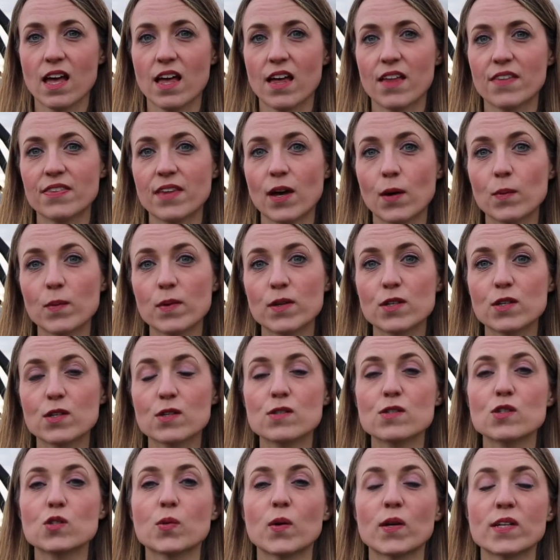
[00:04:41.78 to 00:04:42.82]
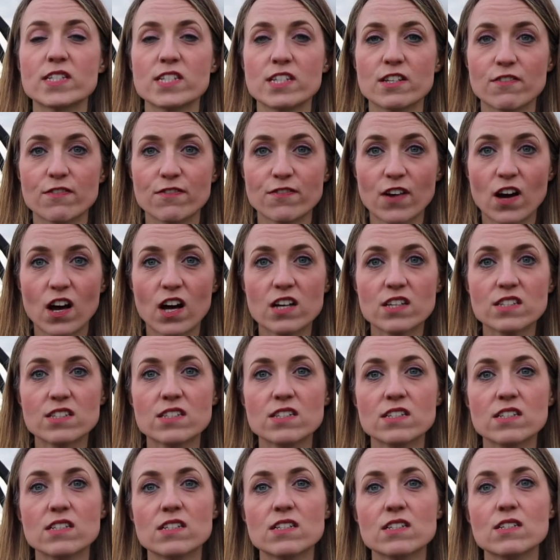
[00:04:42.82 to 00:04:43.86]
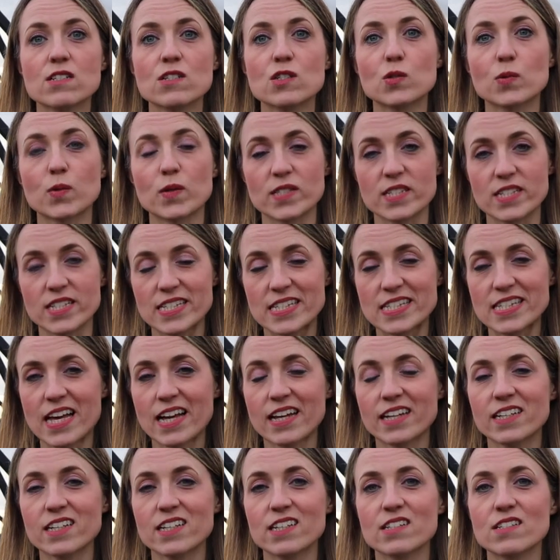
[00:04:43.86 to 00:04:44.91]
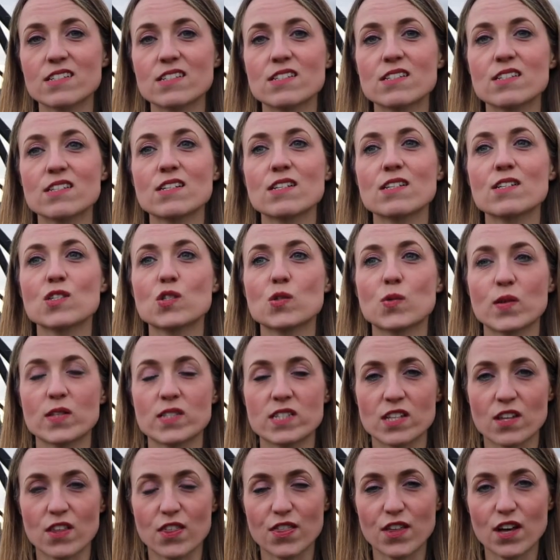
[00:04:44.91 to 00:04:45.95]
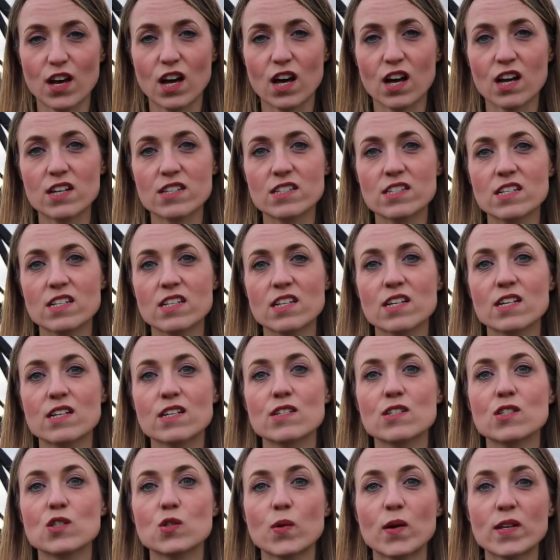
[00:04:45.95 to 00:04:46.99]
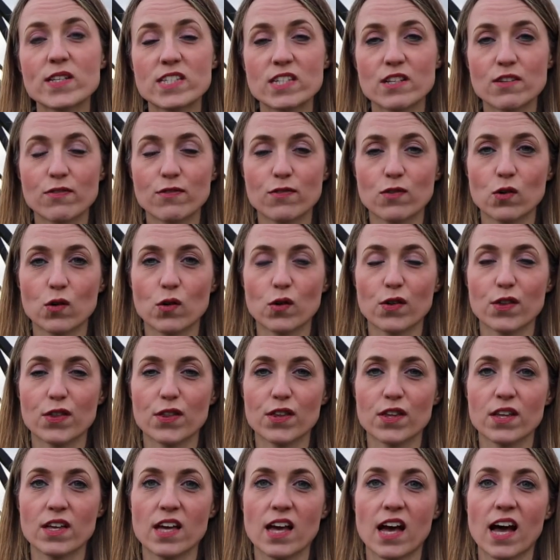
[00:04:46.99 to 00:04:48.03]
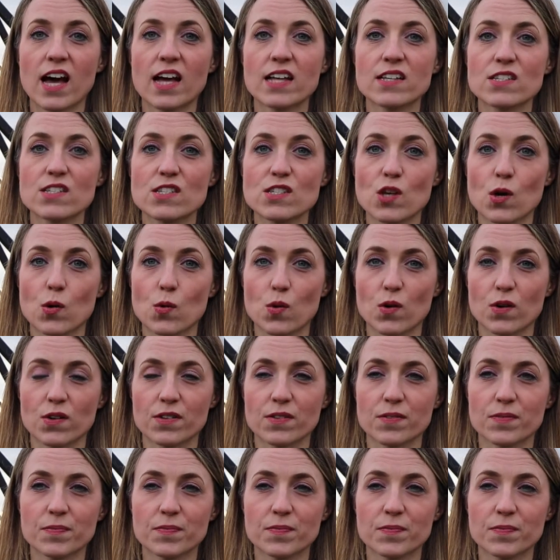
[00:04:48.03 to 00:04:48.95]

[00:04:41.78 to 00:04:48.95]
Then we use 21st, 22nd, 23rd, 24th, and so on.